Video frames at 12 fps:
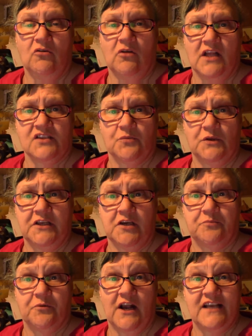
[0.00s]
oh, that's a really
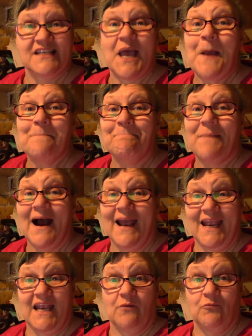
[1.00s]
good price, and
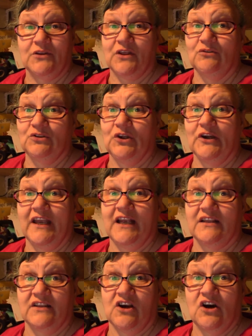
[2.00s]
buying it without looking
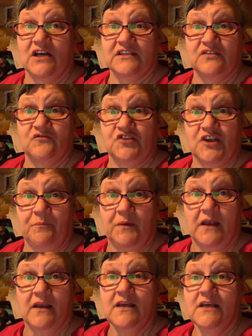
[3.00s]
at the cost of
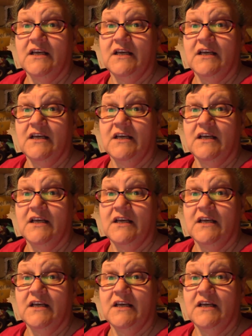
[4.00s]
shipping.